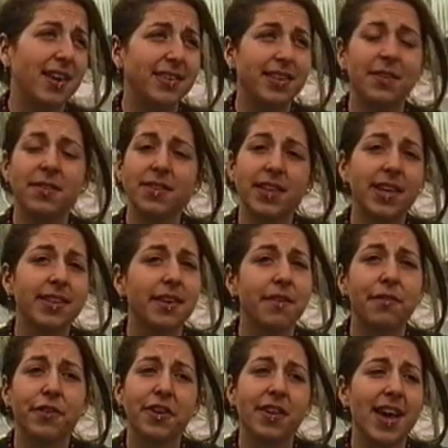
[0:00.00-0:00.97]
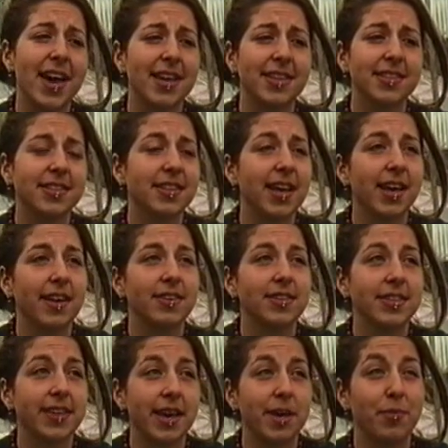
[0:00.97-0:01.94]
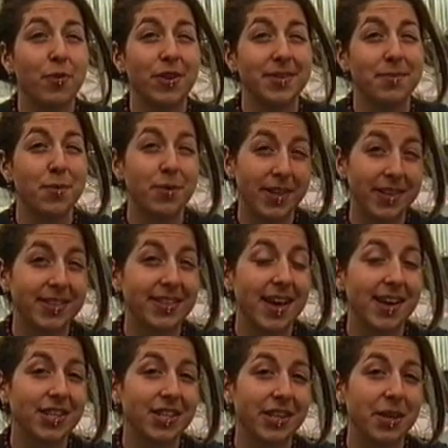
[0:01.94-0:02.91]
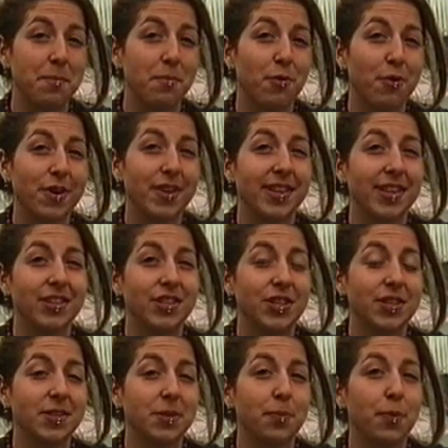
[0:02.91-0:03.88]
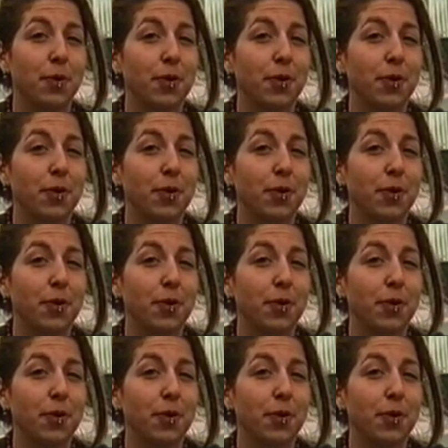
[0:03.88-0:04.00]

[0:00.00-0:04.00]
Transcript: I don't think they've realised that a skateboard is actually more than just